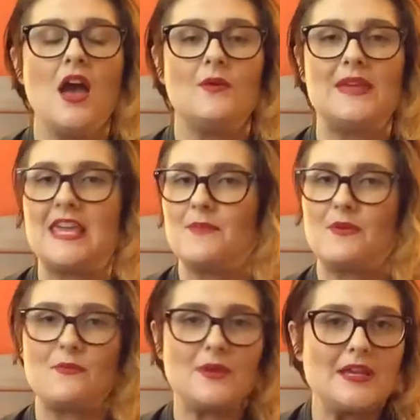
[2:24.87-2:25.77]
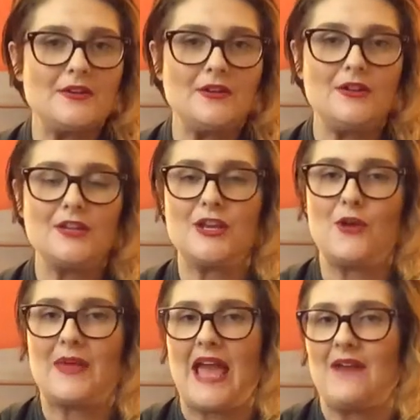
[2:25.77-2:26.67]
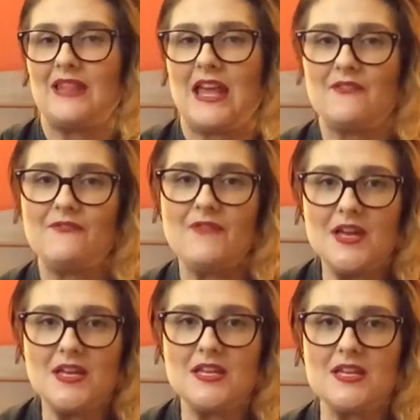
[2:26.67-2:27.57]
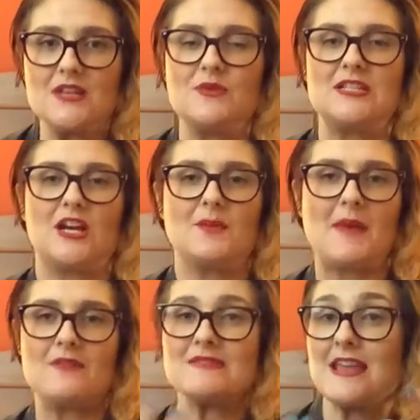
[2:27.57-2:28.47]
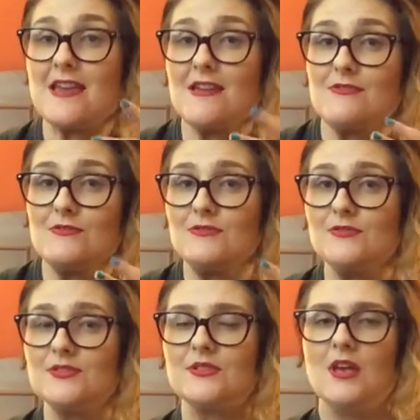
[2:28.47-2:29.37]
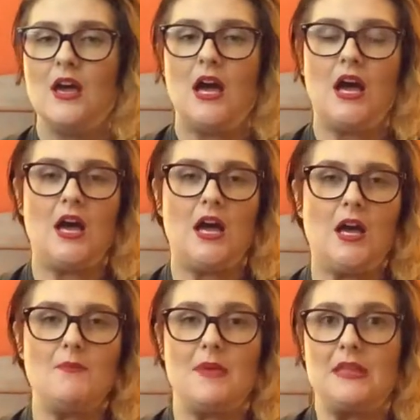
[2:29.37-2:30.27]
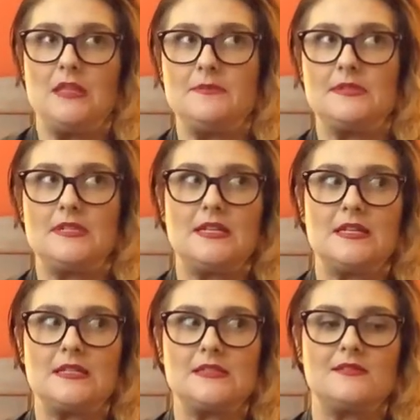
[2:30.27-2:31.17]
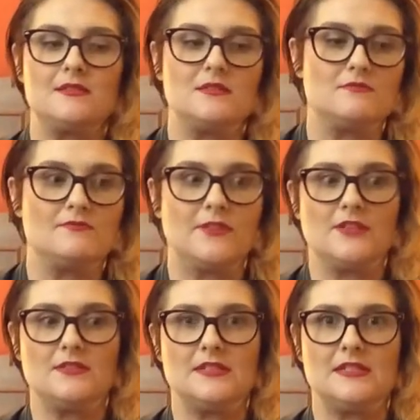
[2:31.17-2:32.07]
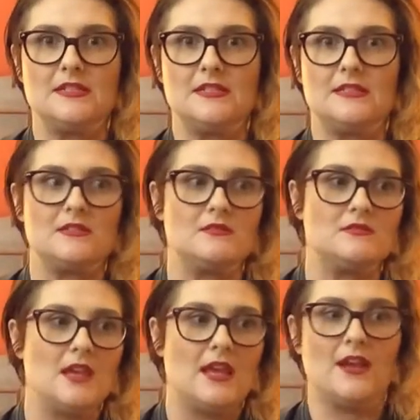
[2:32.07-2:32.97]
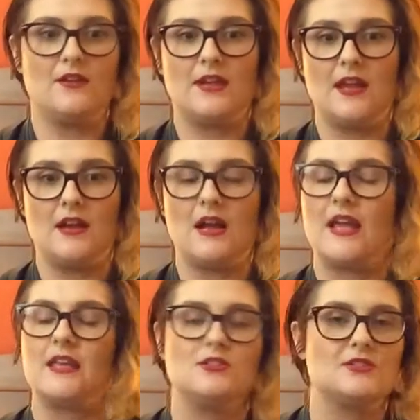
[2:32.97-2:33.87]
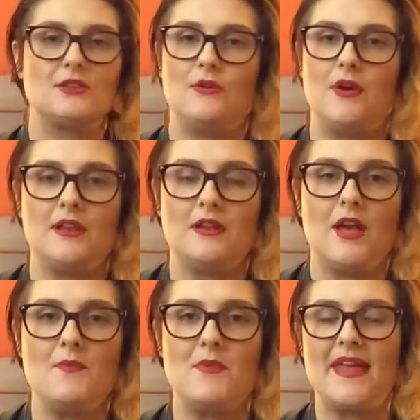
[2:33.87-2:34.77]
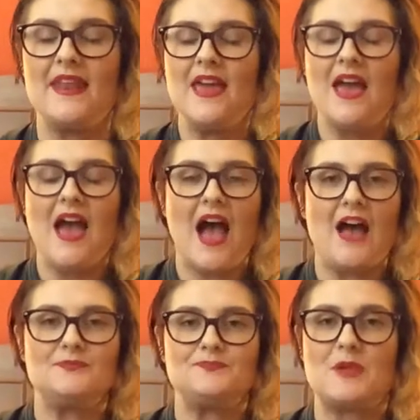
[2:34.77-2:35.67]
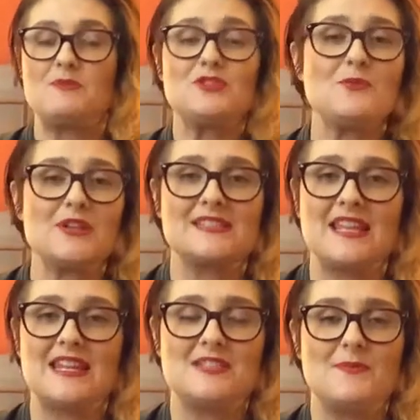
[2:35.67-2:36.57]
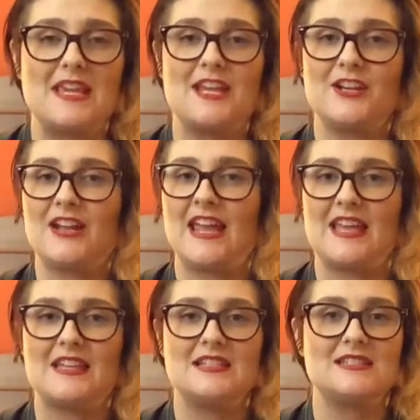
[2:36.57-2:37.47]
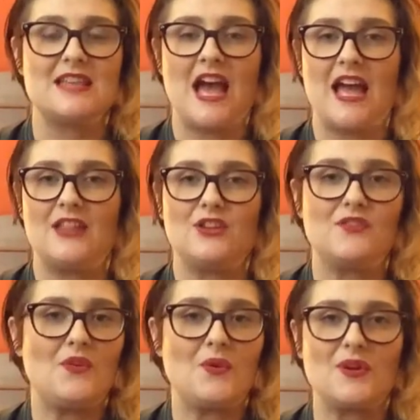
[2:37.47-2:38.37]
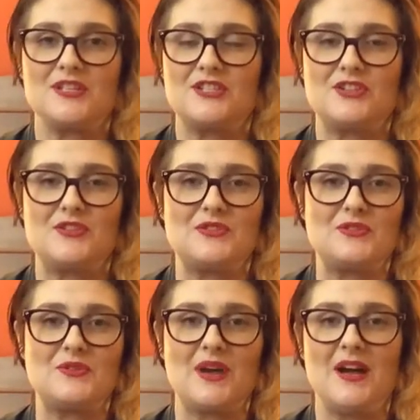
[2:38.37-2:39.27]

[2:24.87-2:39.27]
We keep it real. We have a lot of fun. We talk about nails and lipsticks and fragrances and hair care. I can just go on and on. But I'm super excited to be here, and I look forward to